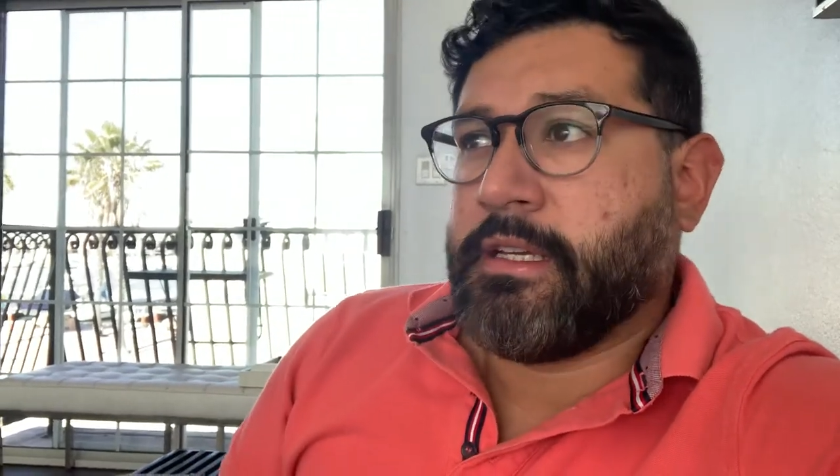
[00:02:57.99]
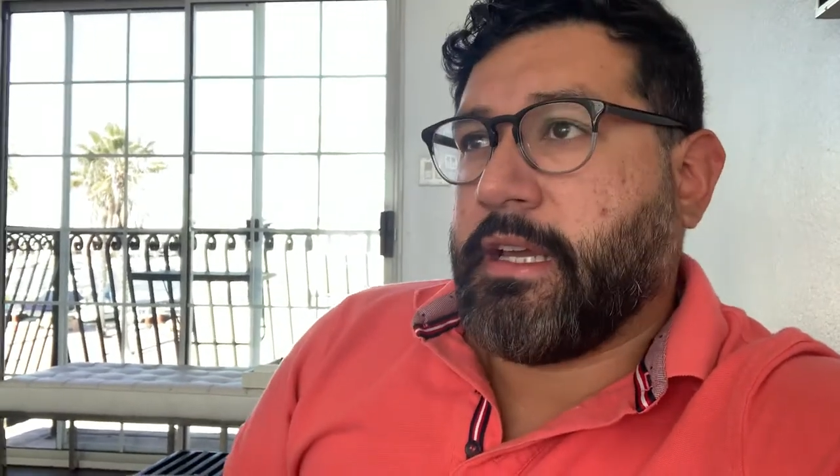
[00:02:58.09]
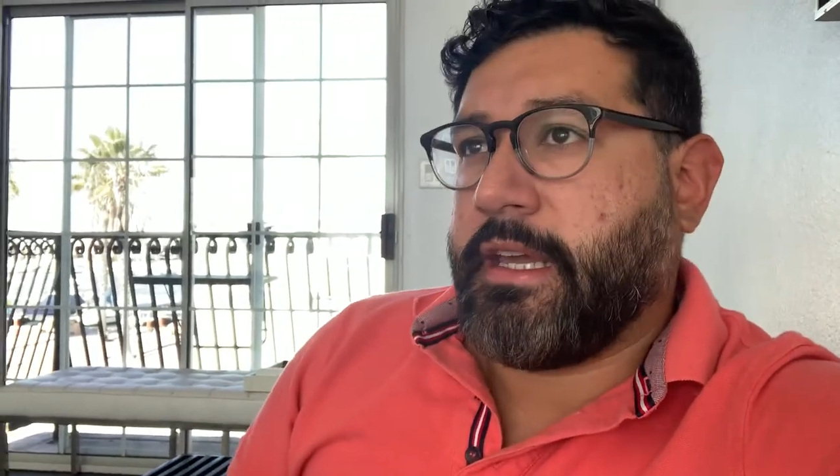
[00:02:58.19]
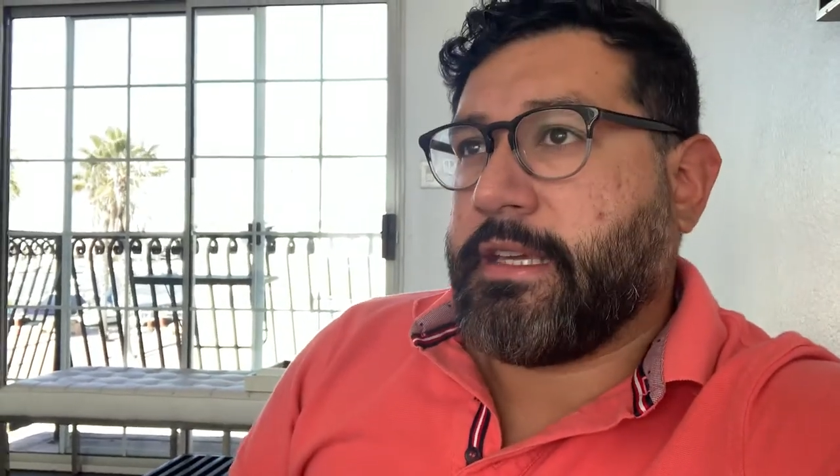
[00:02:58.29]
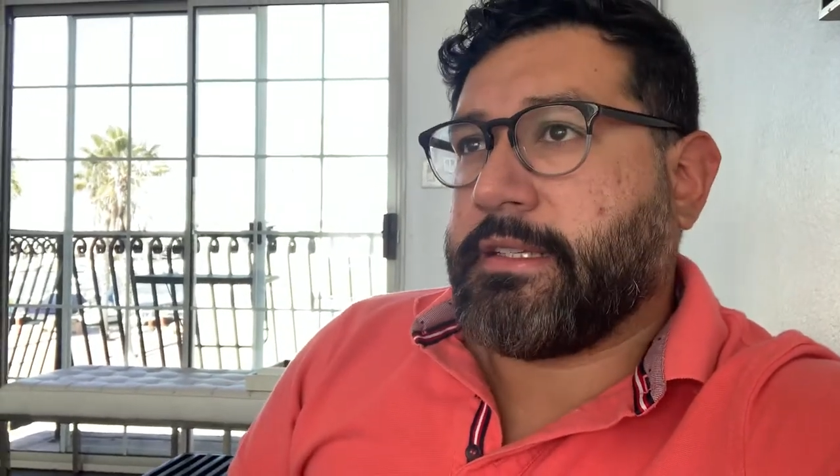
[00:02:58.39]

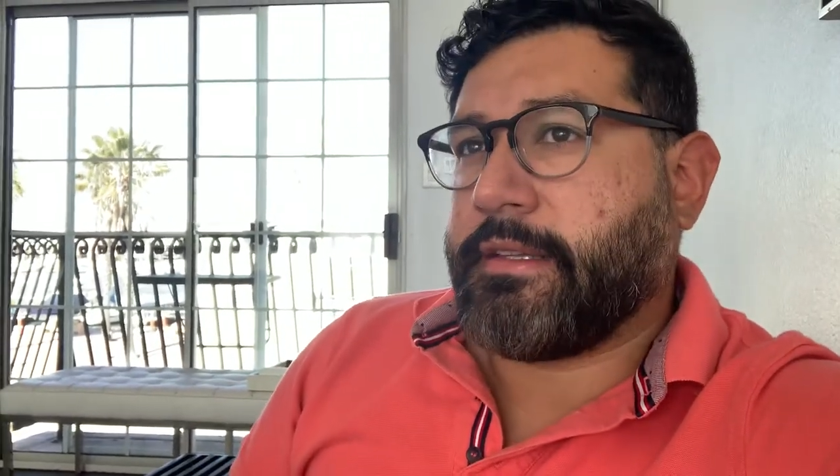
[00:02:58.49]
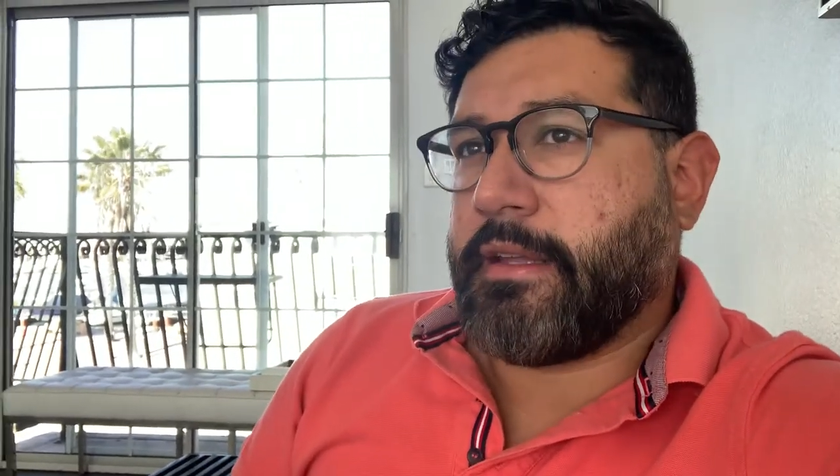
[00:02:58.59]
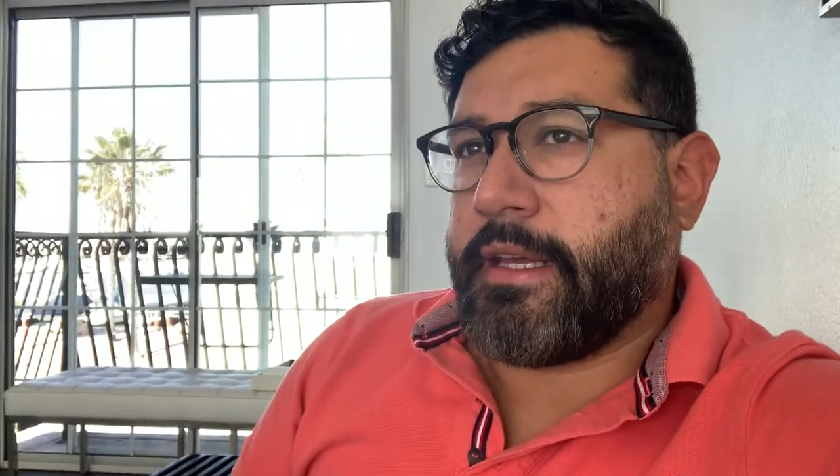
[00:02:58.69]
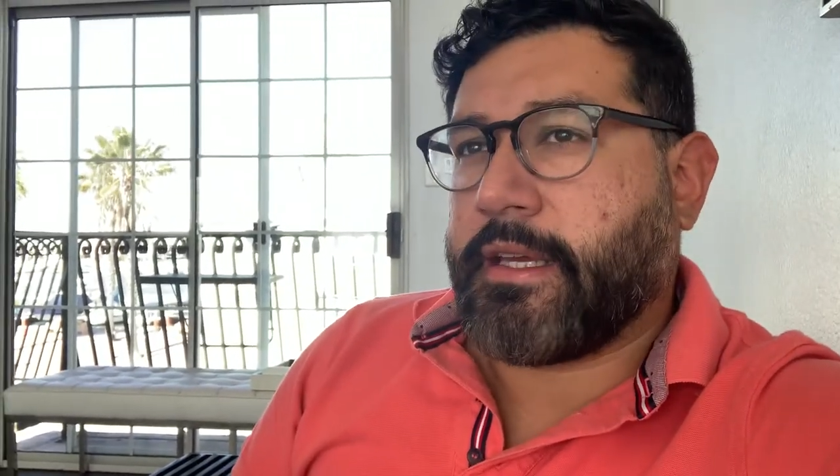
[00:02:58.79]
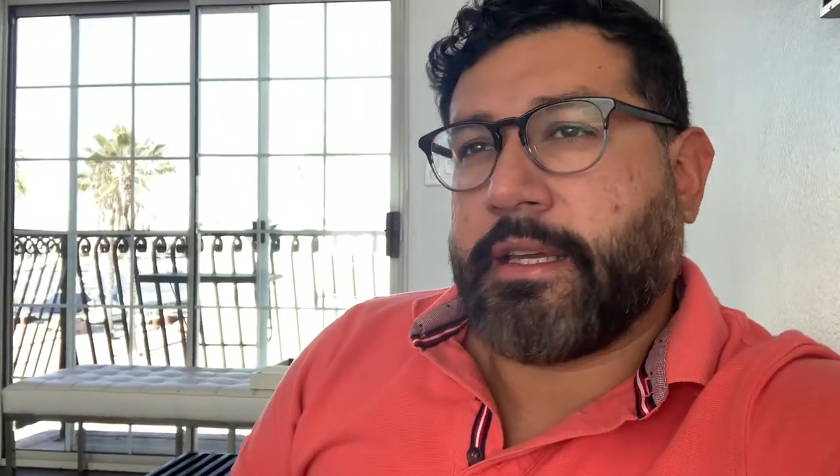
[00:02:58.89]
and he's in,
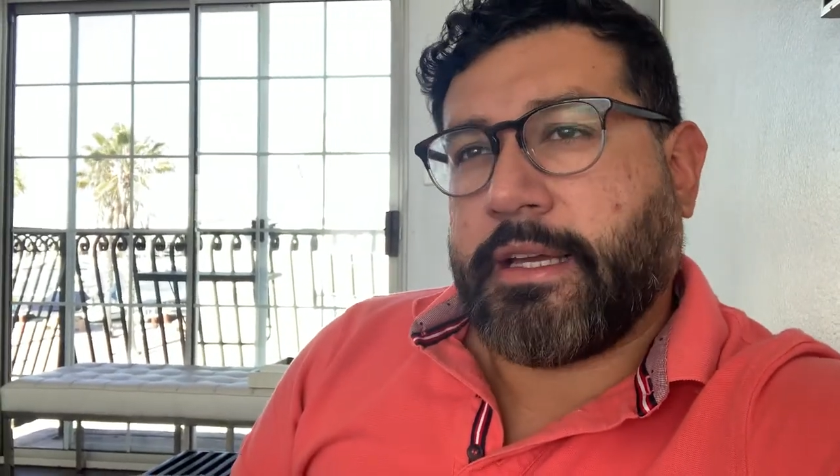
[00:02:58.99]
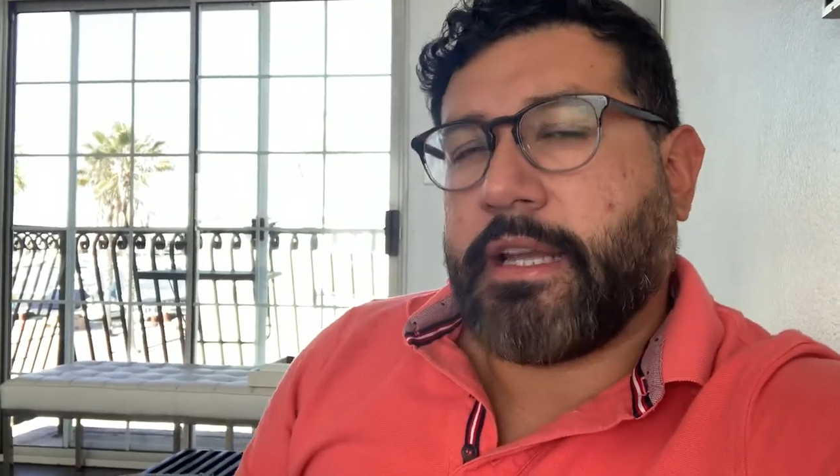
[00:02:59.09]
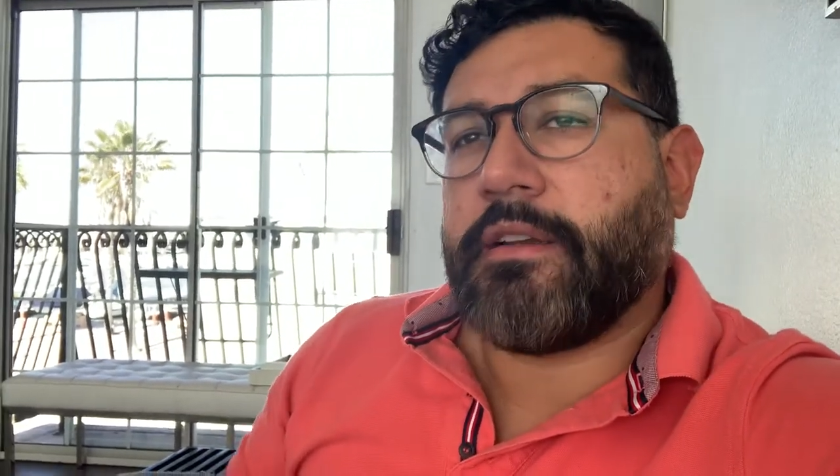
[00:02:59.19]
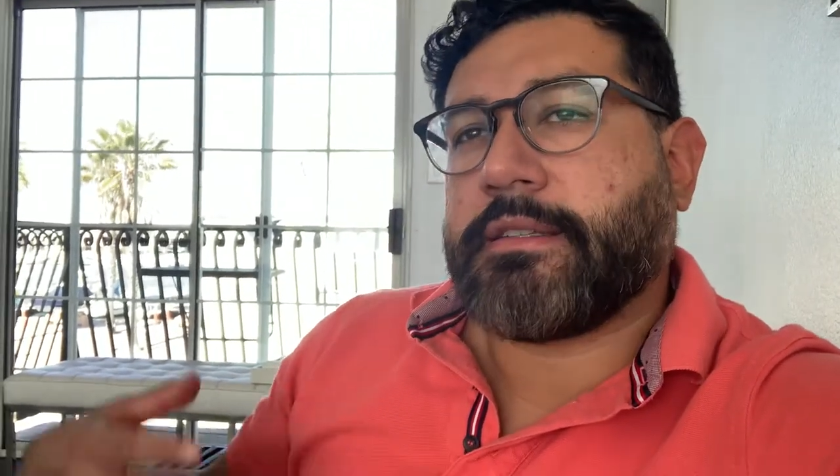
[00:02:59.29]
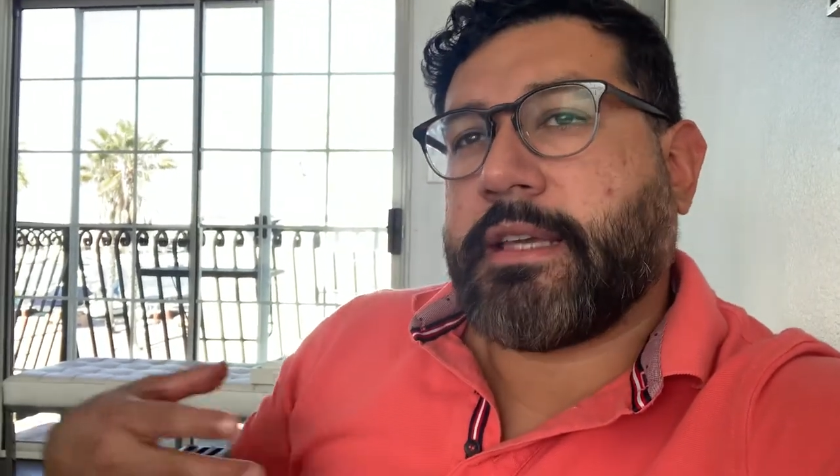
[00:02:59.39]
like, he
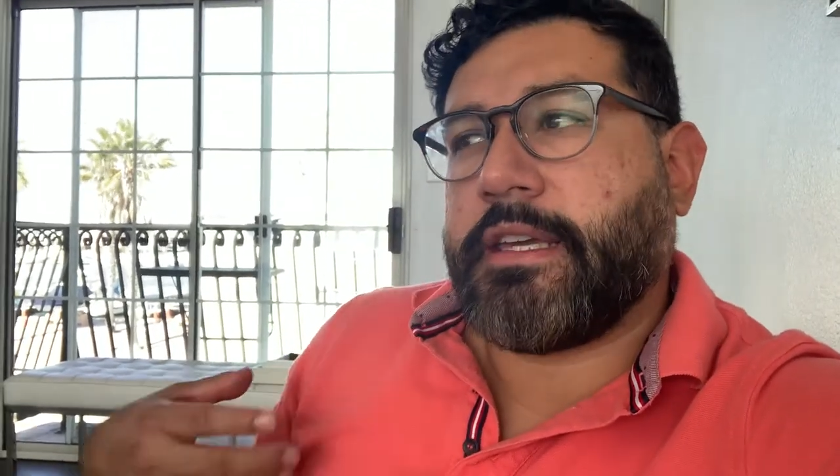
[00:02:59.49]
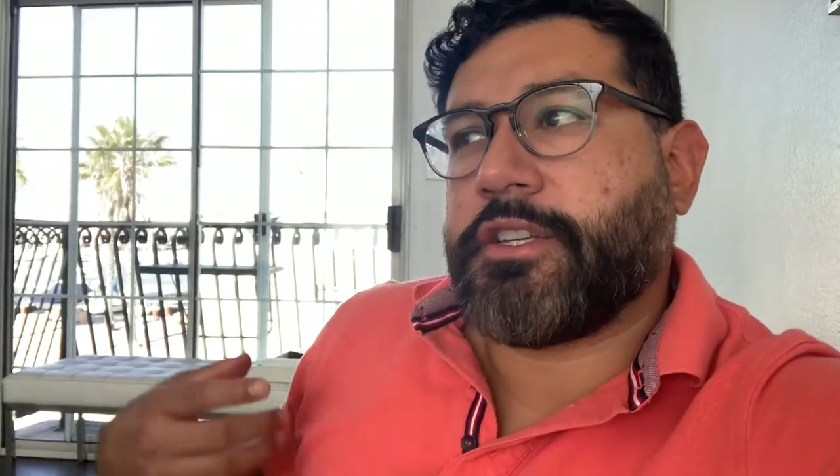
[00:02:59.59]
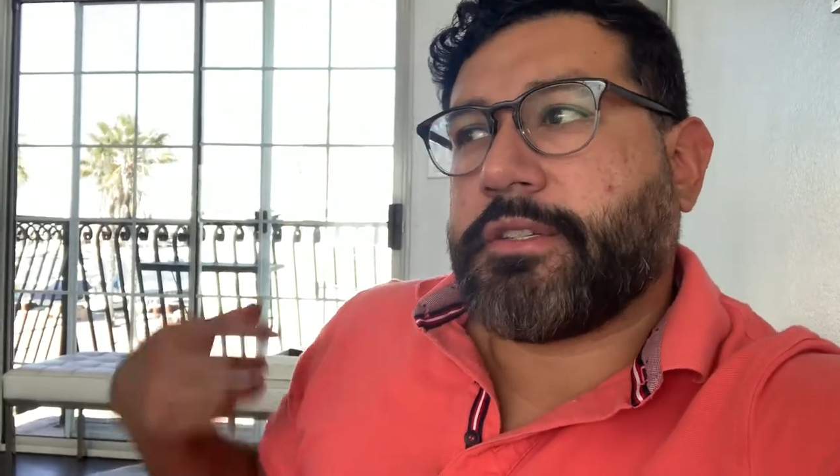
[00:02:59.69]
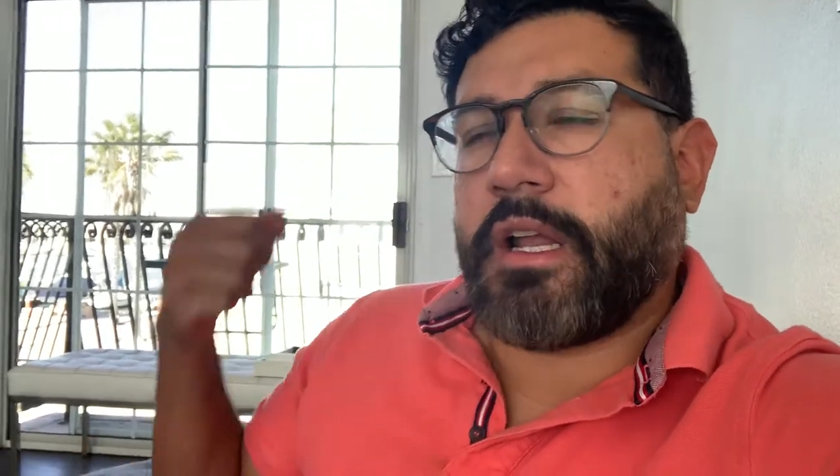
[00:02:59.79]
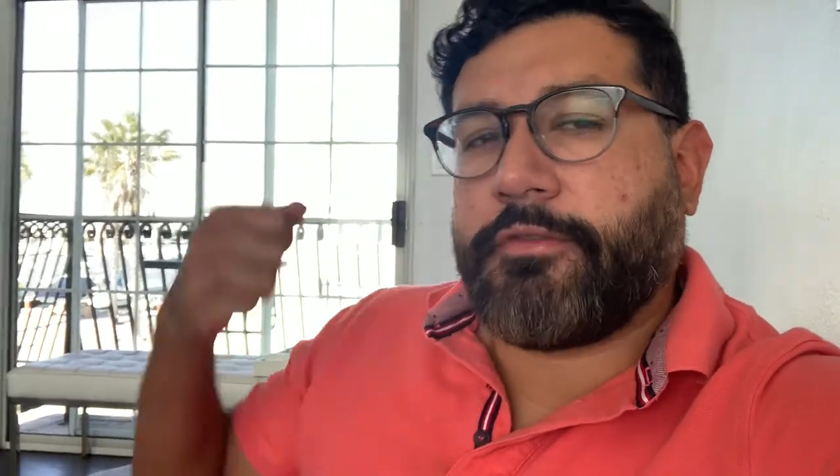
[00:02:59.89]
kind of looks like he
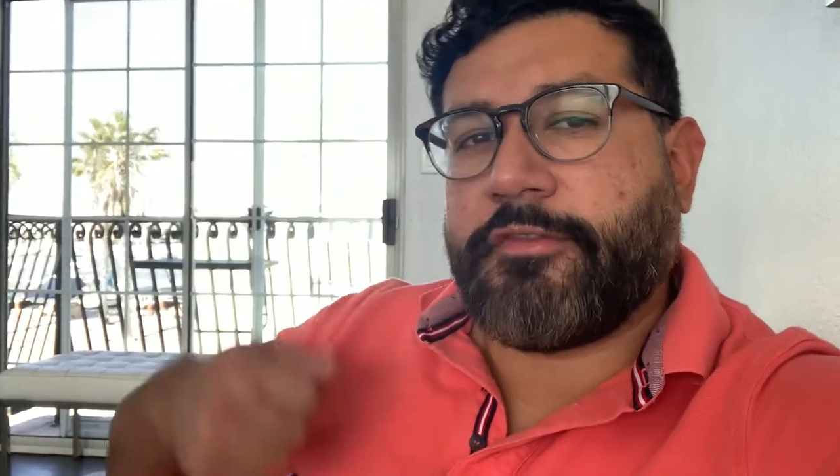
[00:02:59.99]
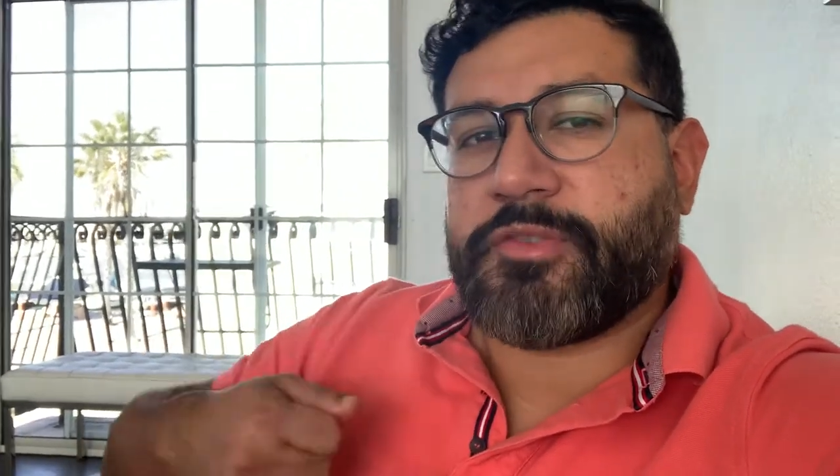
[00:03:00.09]
just got off of